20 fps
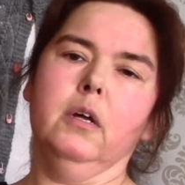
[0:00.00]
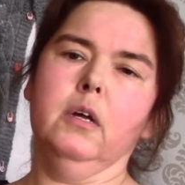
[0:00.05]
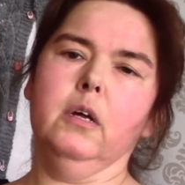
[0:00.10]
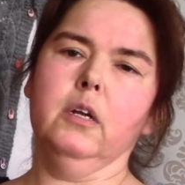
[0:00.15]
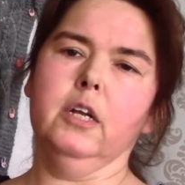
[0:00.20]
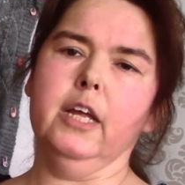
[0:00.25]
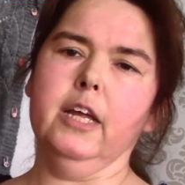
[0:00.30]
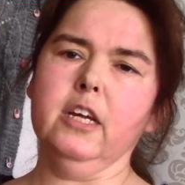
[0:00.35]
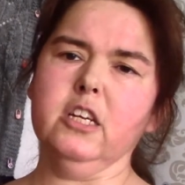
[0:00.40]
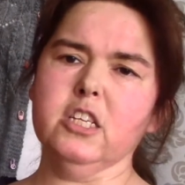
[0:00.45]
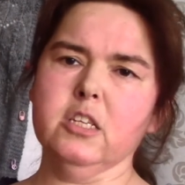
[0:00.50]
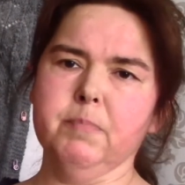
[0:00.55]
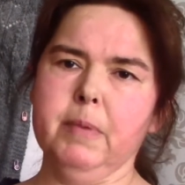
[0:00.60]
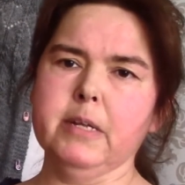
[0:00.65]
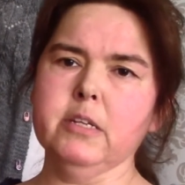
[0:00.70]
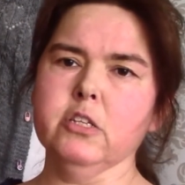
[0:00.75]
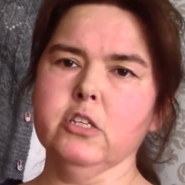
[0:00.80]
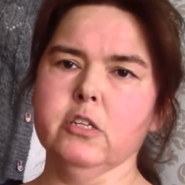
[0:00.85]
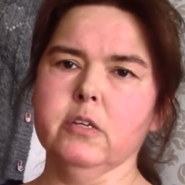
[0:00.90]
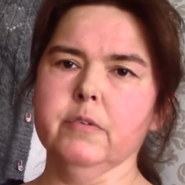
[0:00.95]
they're
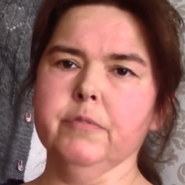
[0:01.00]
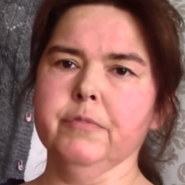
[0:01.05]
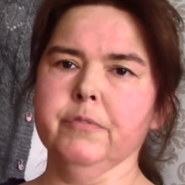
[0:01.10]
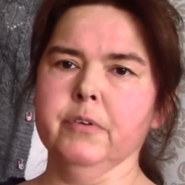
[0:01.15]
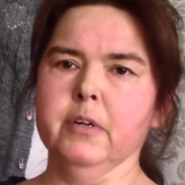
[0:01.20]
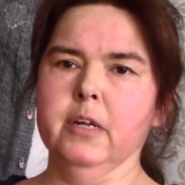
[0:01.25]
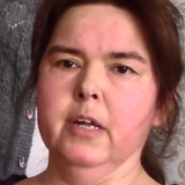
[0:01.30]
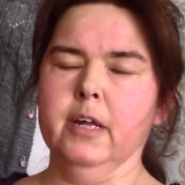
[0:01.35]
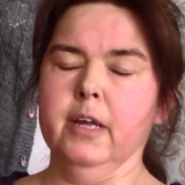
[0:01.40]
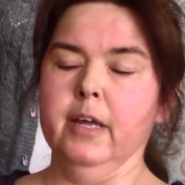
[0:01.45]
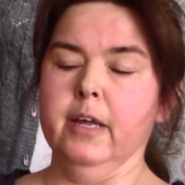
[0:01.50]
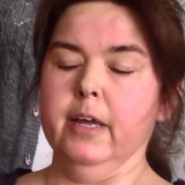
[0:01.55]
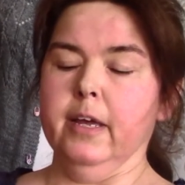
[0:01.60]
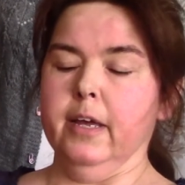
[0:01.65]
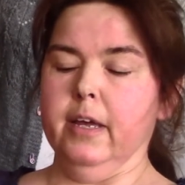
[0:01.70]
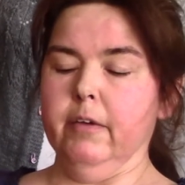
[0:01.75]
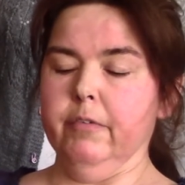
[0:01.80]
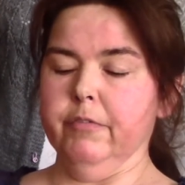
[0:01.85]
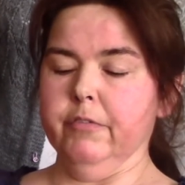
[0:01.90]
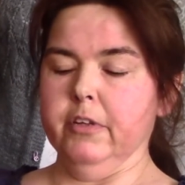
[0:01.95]
expensive
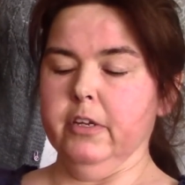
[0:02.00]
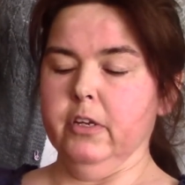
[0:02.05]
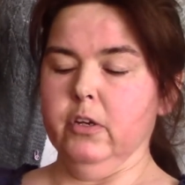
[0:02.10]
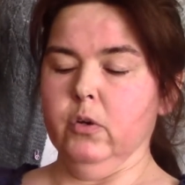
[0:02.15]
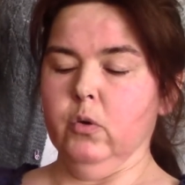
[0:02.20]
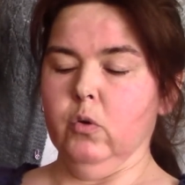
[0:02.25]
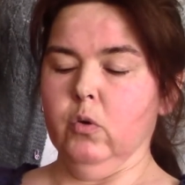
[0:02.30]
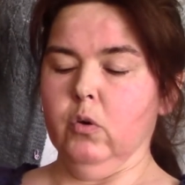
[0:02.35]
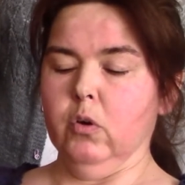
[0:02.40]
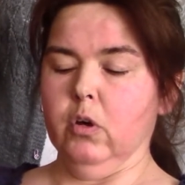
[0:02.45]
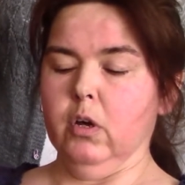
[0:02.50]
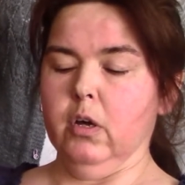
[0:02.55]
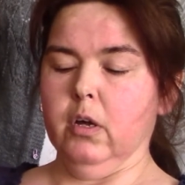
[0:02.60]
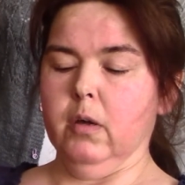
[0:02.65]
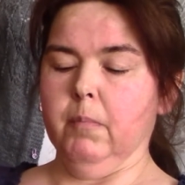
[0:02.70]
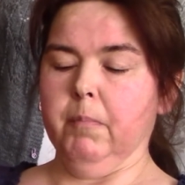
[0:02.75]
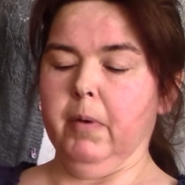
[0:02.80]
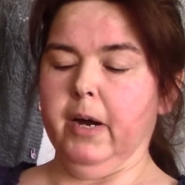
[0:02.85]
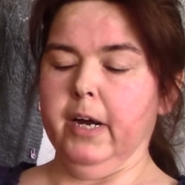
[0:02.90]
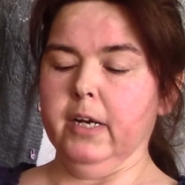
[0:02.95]
if you
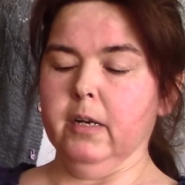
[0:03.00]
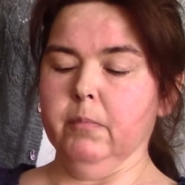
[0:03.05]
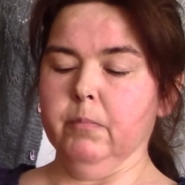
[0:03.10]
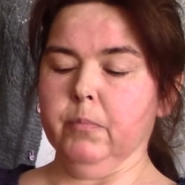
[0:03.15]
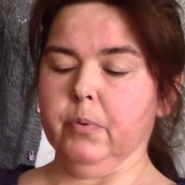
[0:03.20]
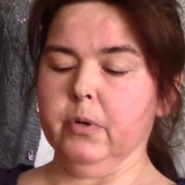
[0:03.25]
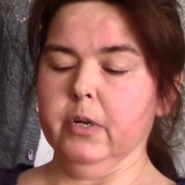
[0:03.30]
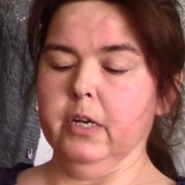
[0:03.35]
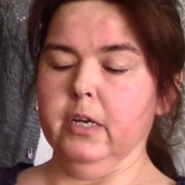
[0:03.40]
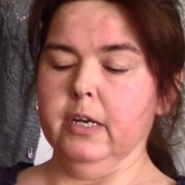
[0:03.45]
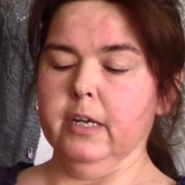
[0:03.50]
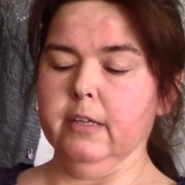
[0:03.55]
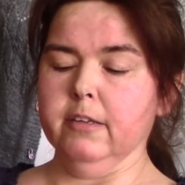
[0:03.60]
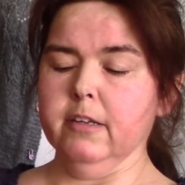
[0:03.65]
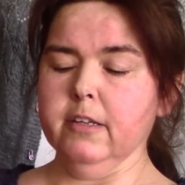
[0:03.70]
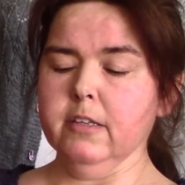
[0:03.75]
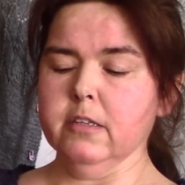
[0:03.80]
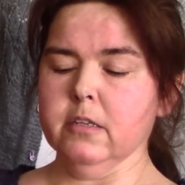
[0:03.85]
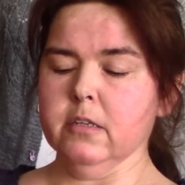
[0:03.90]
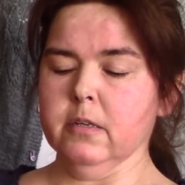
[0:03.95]
buy them
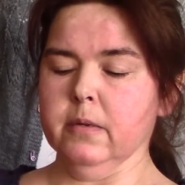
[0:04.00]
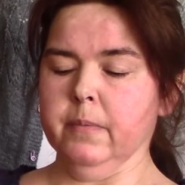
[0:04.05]
pre-knitted.